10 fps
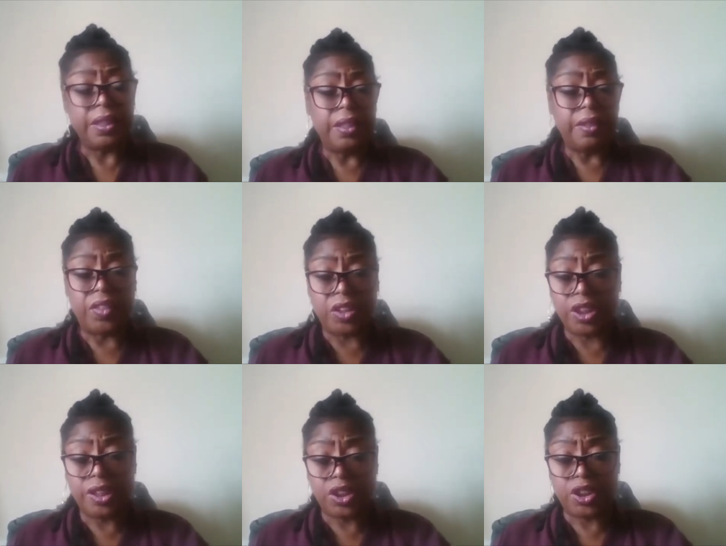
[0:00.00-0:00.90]
of the
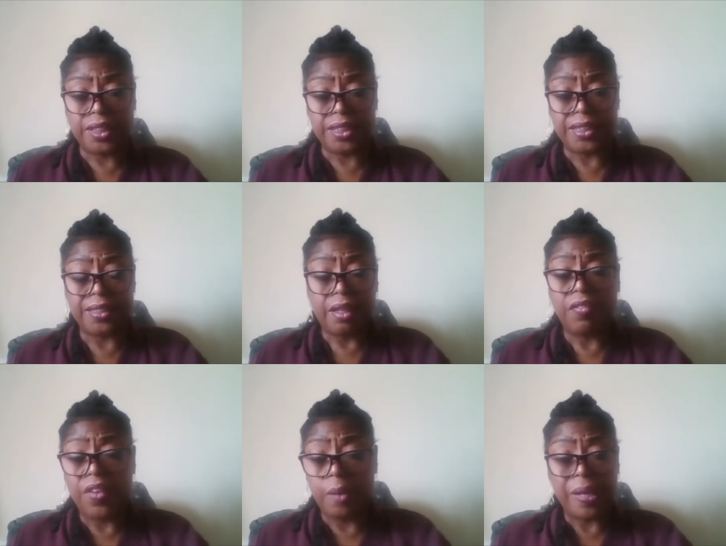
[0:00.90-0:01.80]
churches, of
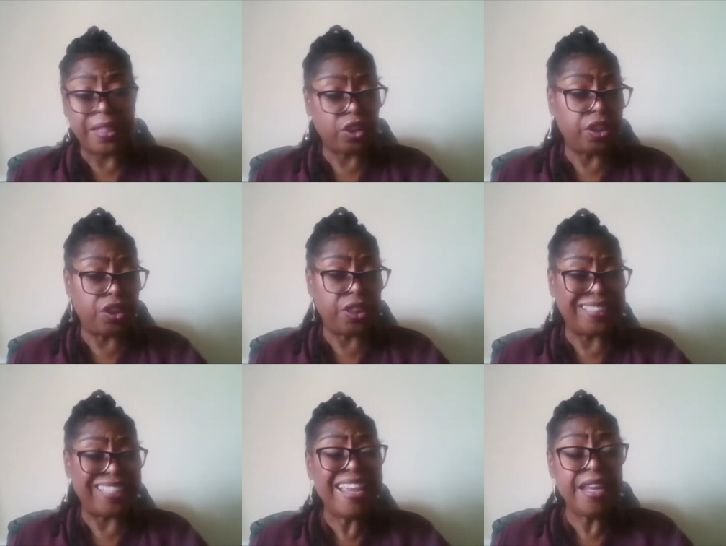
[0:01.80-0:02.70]
our black churches
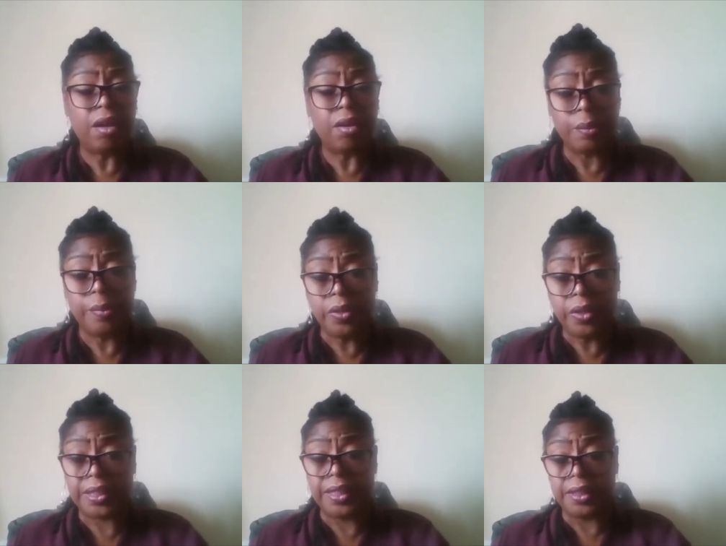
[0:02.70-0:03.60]
in our
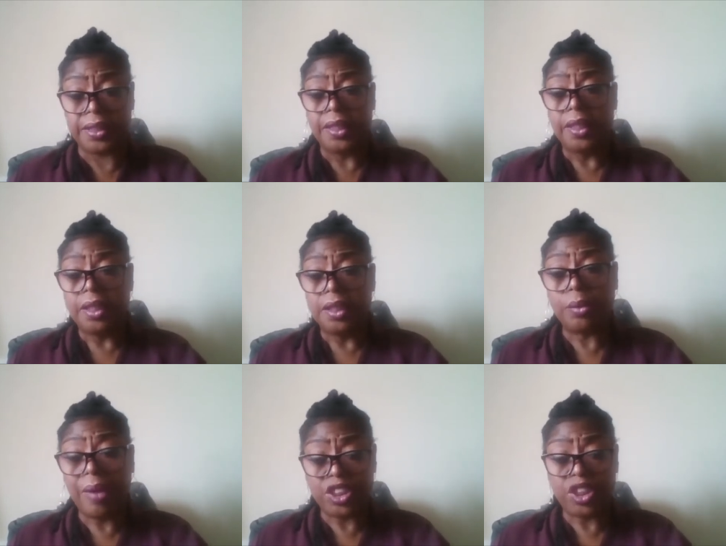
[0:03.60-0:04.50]
communities to
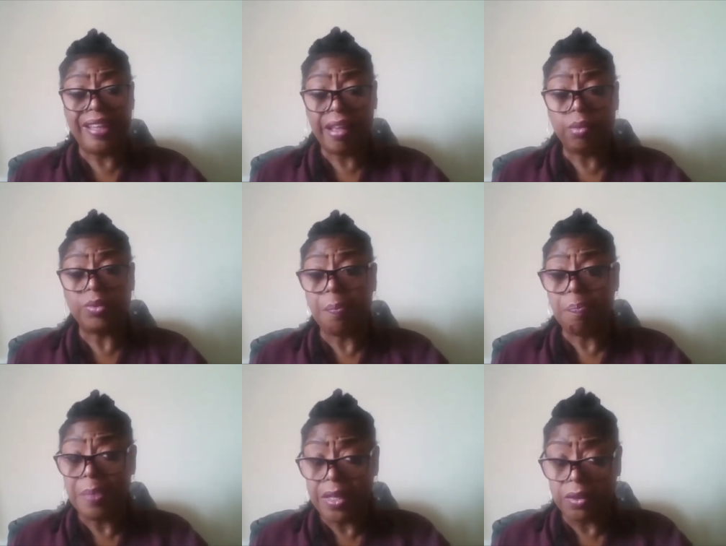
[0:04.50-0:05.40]
actually help to
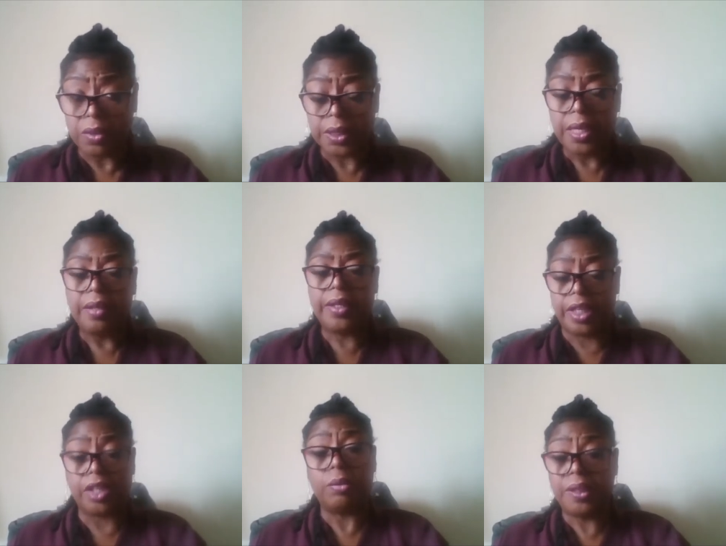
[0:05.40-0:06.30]
build the
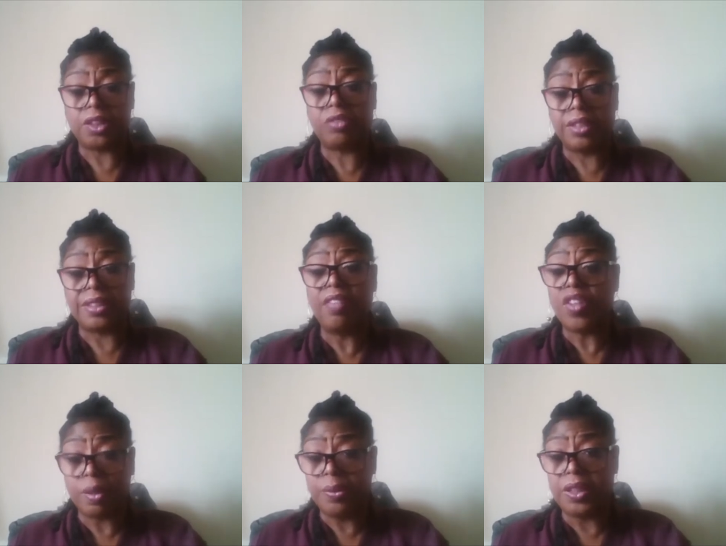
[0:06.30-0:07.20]
economic strength of the
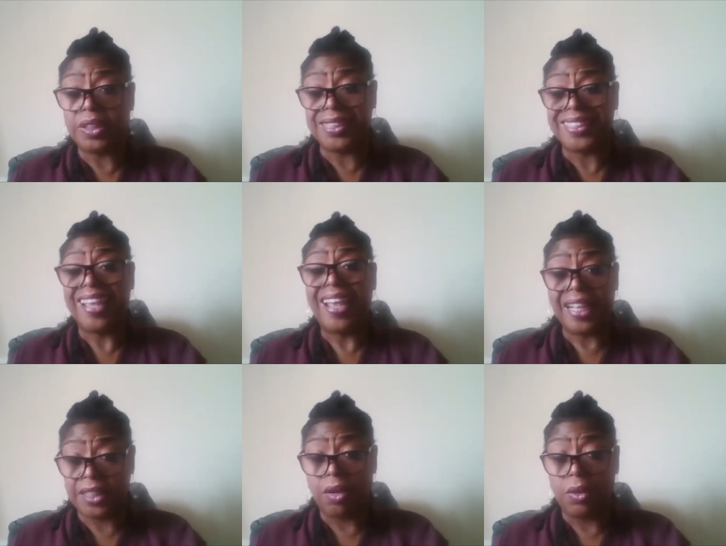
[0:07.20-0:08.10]
communities as
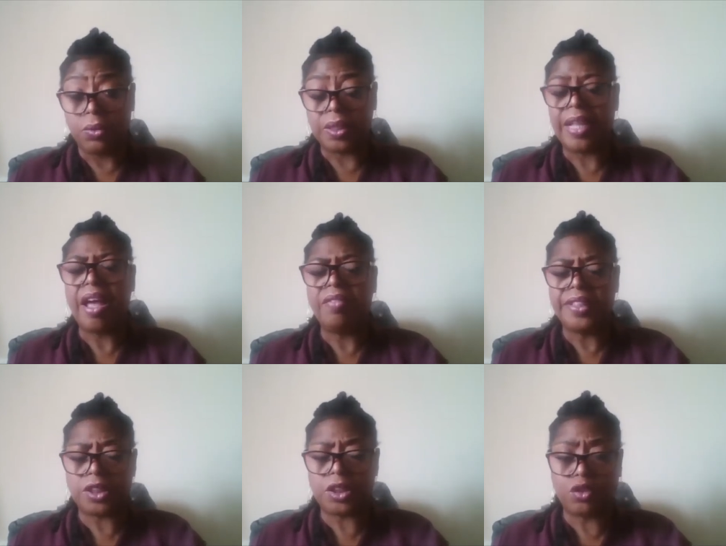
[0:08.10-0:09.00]
a whole. They are
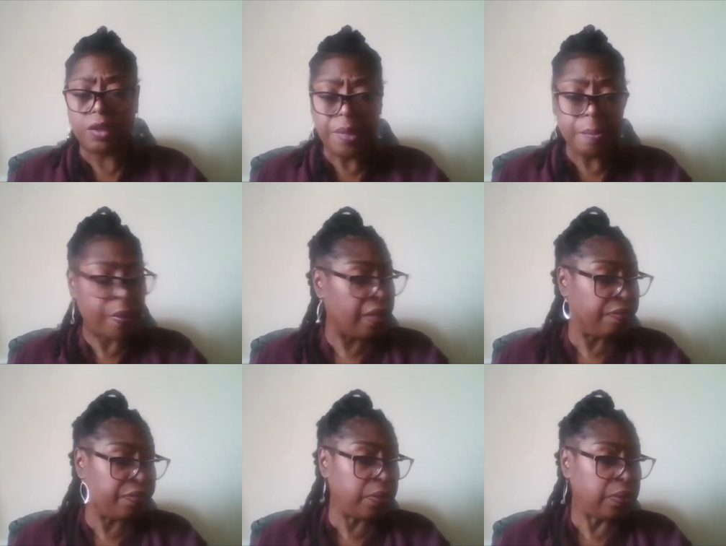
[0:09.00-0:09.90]
extremely
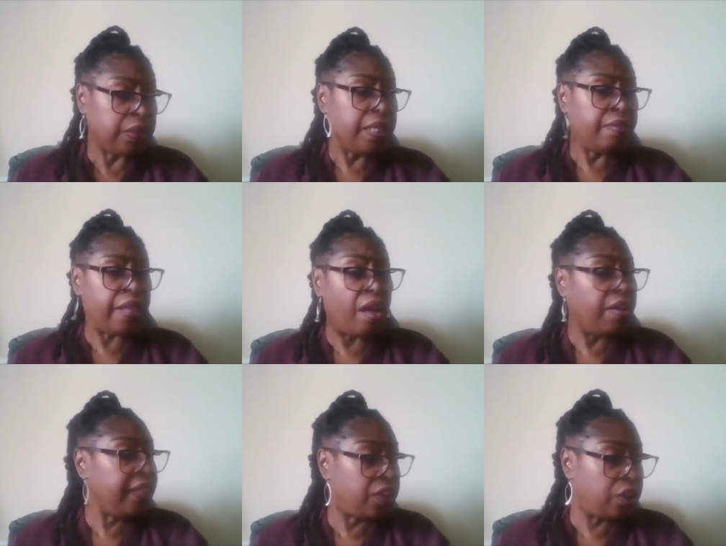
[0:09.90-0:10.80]
powerful, they are
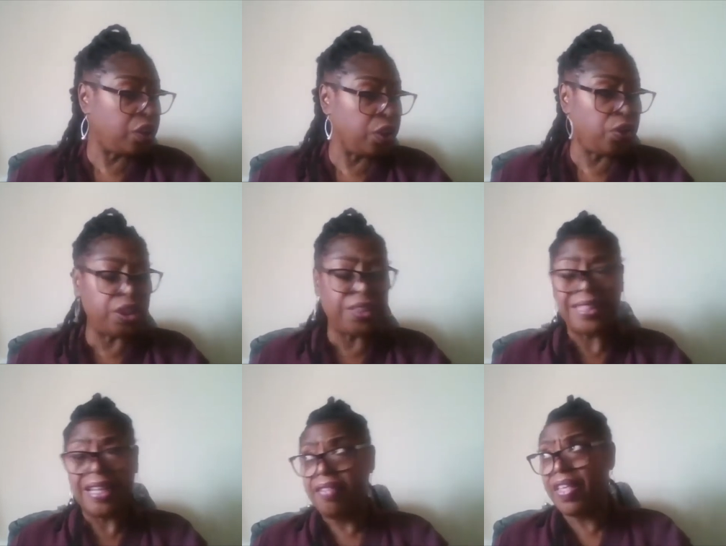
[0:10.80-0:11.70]
institutions,
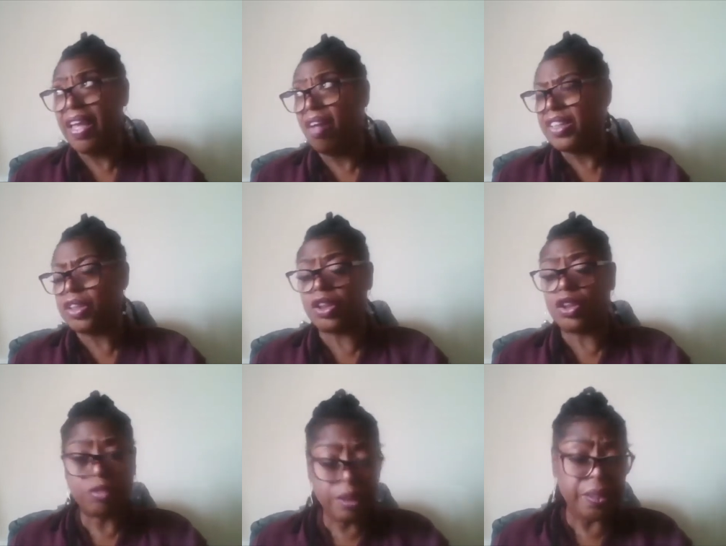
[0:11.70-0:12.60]
they are
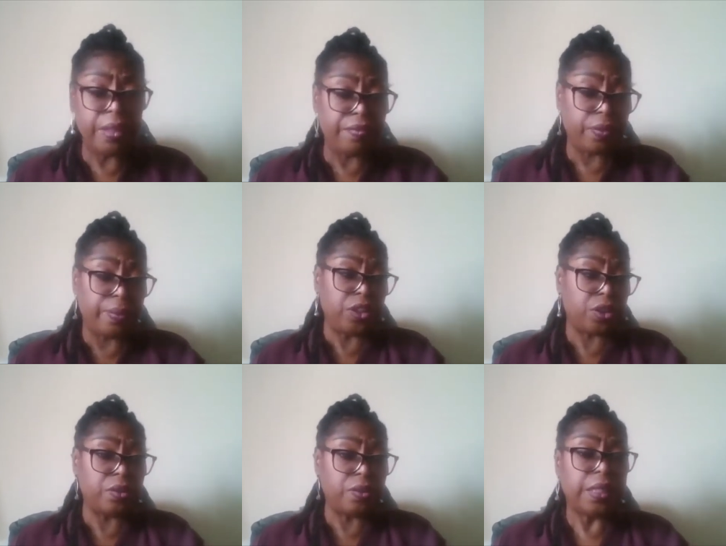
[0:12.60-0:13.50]
extremely influential,